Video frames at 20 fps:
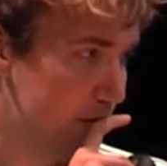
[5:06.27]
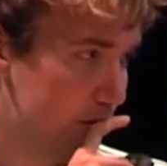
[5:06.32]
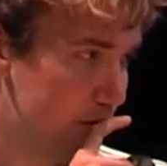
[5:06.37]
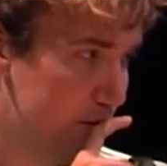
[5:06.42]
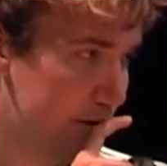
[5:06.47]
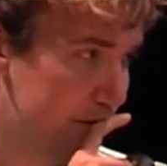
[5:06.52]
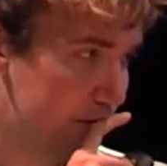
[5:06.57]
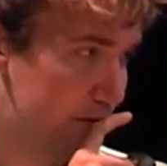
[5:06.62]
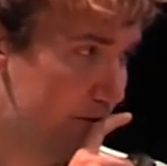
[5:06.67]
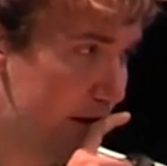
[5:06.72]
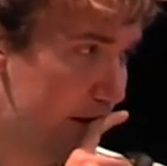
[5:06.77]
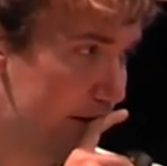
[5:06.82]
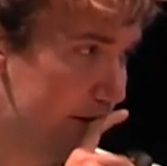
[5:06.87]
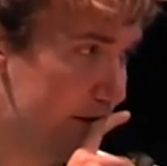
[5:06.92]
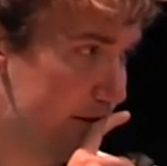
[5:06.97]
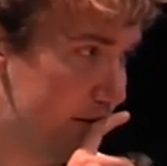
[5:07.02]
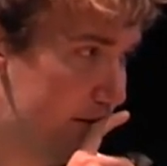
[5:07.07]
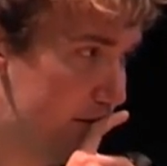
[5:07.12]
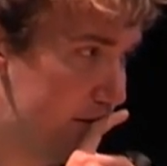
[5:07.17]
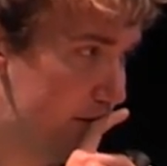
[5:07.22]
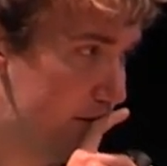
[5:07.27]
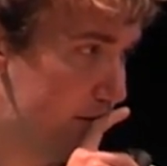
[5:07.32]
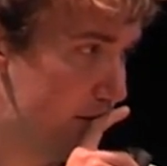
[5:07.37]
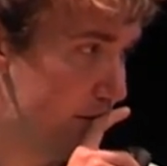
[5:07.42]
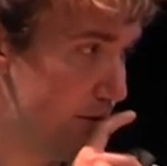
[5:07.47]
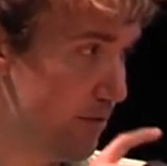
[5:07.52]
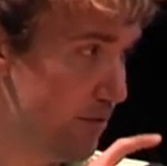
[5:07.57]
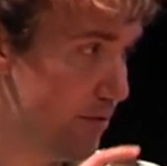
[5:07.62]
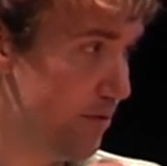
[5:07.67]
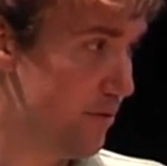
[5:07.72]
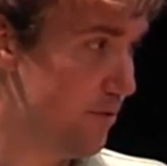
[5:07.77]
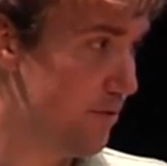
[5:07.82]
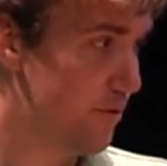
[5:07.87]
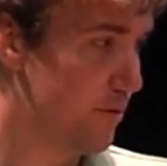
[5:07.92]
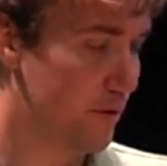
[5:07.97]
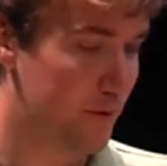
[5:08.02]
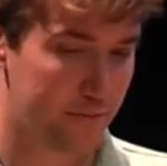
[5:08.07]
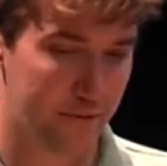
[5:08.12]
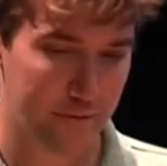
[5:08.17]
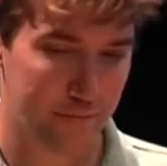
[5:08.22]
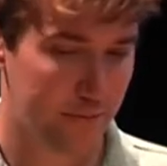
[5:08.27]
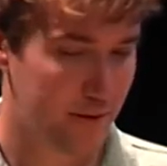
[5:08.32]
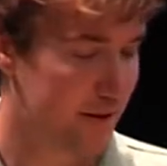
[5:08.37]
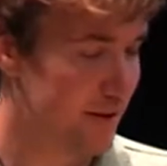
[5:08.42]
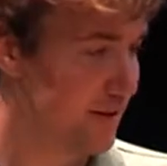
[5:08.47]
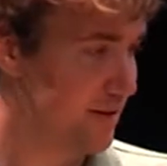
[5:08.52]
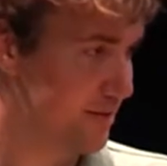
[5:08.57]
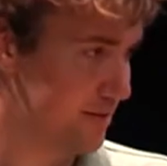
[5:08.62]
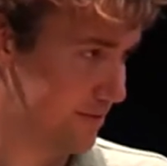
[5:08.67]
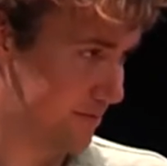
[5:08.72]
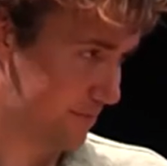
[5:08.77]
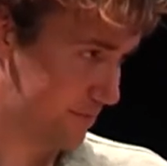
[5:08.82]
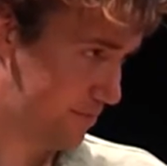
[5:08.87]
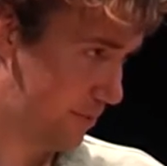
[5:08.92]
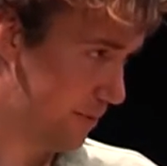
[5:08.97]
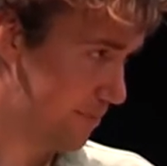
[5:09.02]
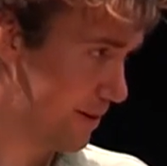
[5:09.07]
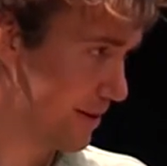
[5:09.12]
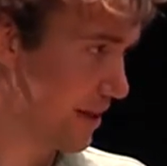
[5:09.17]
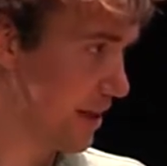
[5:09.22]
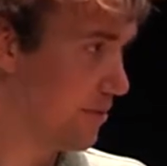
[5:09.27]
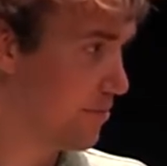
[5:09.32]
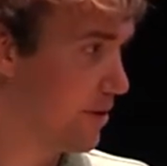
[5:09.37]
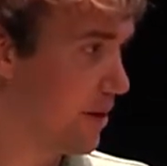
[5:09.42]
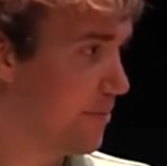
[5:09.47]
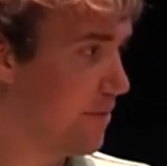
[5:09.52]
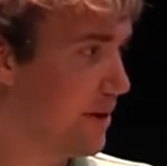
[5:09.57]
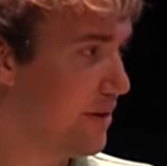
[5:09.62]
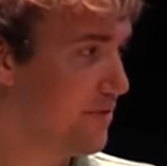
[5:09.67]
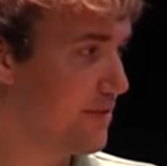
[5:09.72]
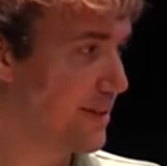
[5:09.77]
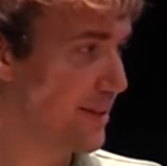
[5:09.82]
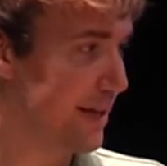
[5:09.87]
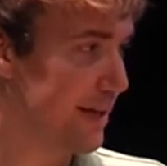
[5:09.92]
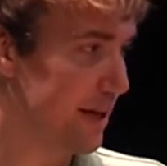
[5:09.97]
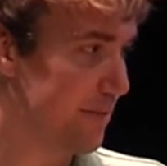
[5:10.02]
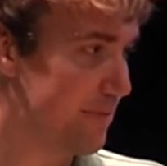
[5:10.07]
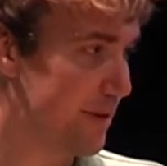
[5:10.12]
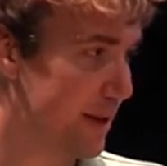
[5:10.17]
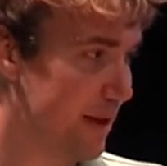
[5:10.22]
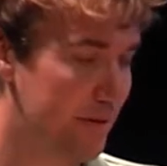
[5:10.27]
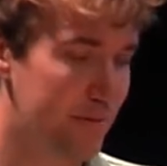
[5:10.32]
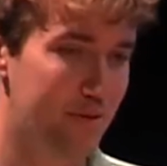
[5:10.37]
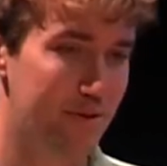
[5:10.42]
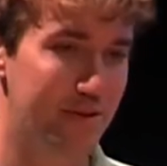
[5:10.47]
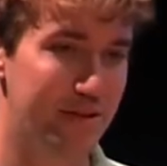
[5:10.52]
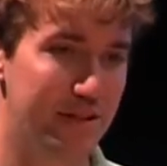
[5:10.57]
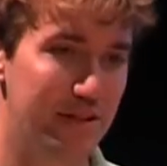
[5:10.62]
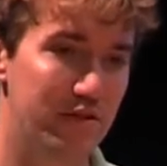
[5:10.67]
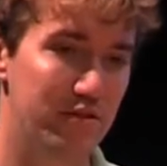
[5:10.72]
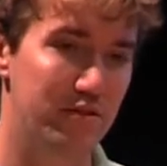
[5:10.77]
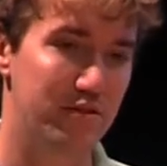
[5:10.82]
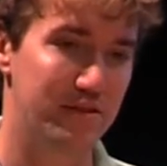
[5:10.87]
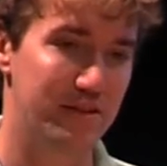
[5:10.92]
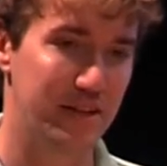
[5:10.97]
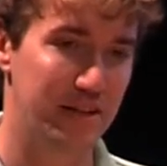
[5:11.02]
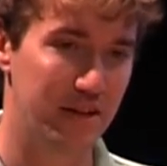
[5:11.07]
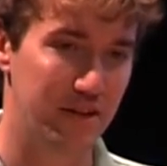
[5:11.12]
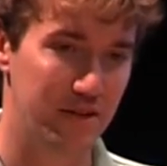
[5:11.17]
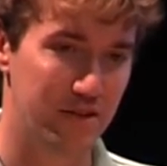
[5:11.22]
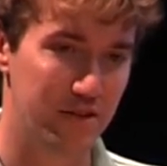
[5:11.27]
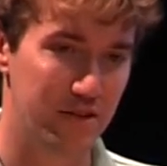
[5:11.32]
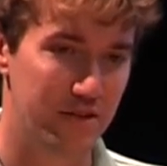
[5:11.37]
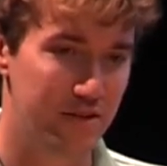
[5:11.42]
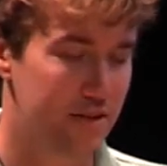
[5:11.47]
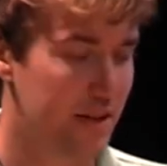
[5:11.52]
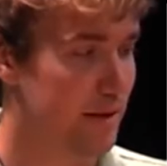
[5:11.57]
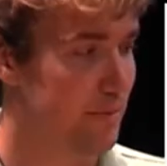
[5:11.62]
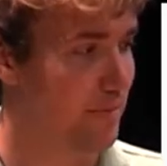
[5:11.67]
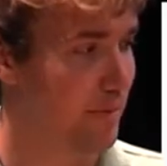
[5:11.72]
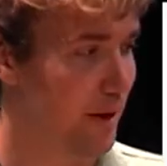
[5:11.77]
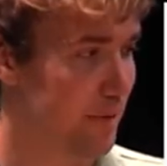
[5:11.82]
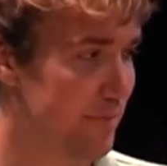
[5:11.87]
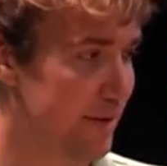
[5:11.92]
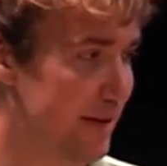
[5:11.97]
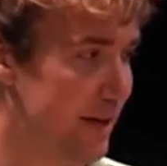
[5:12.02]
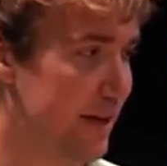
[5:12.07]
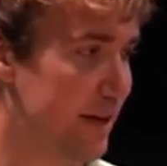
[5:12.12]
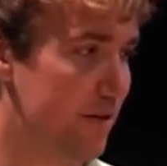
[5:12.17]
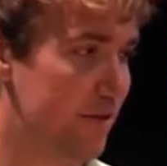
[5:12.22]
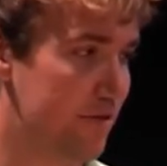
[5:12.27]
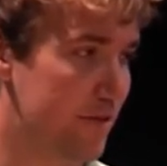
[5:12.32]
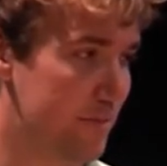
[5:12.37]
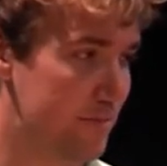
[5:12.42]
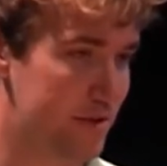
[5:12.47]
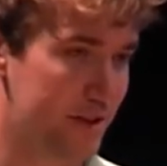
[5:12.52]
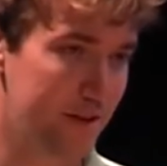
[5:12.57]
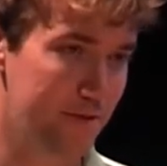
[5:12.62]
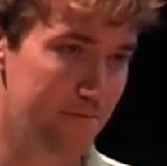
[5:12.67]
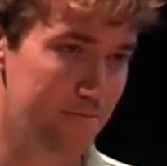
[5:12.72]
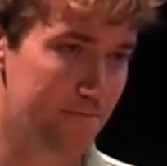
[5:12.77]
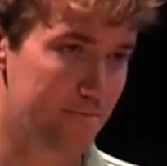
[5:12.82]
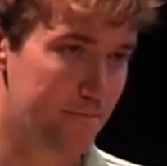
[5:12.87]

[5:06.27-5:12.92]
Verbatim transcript: We define two new forms of public key primitives, key updatable digital signatures and public key encryption,